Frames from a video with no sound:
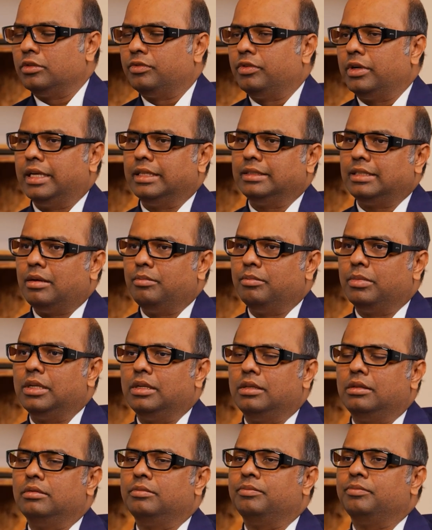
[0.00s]
So for
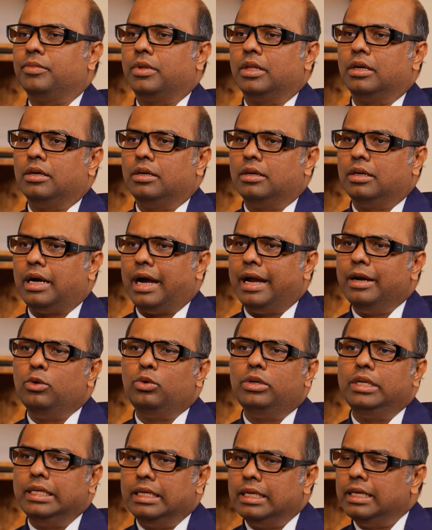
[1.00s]
example, I do
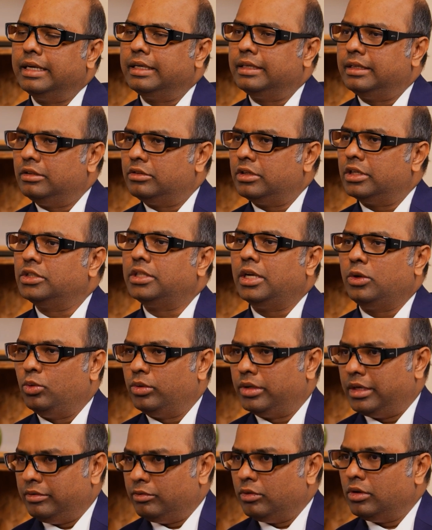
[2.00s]
recollect in
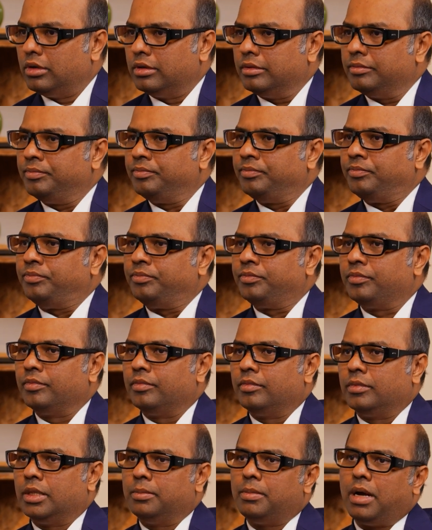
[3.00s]
Russia-Ukraine war.
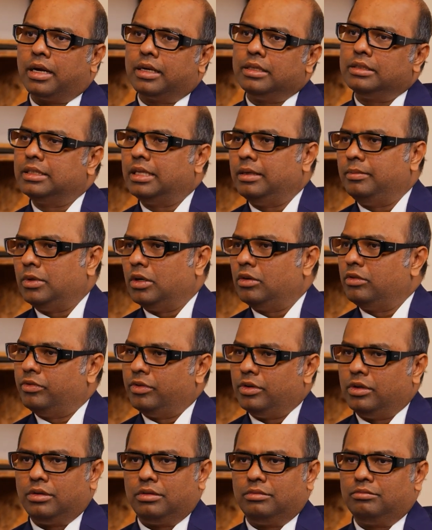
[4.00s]
The markets came down
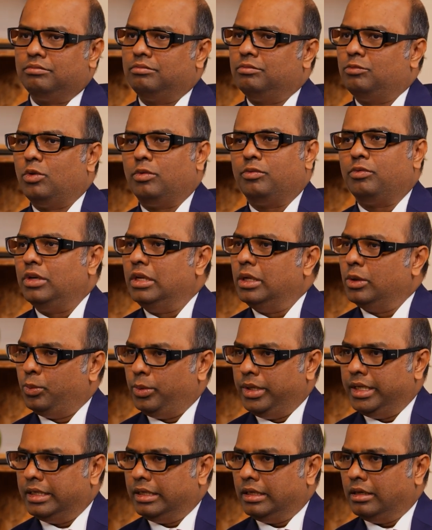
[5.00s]
for hopefully a
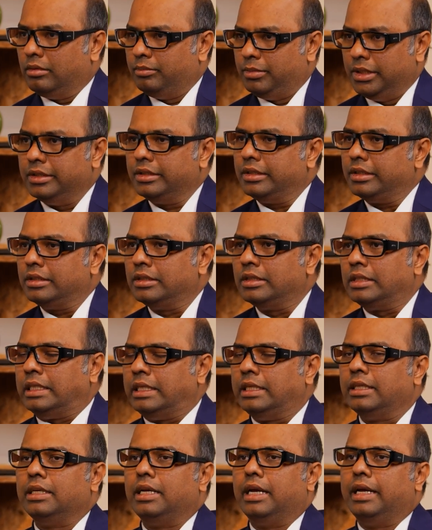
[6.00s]
week period.
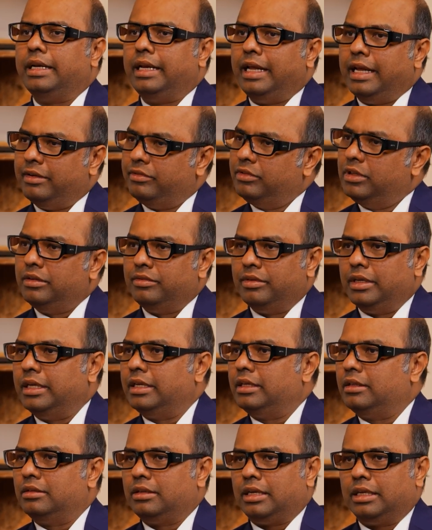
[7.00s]
And
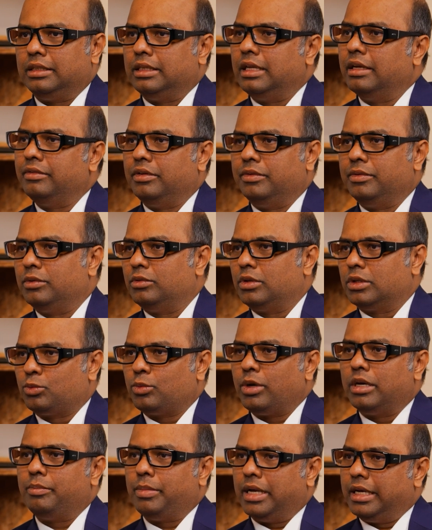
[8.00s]
everywhere, I think everyone was
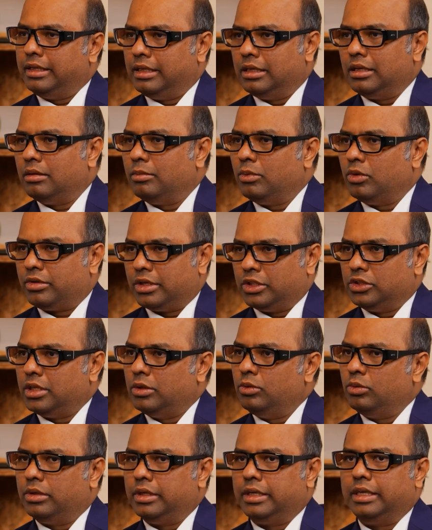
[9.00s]
quite panicking about
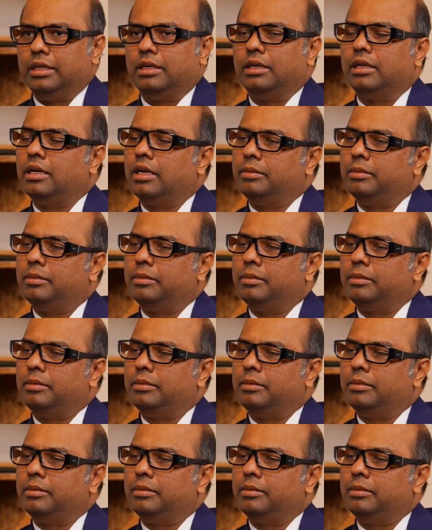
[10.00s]
Russia-Ukraine.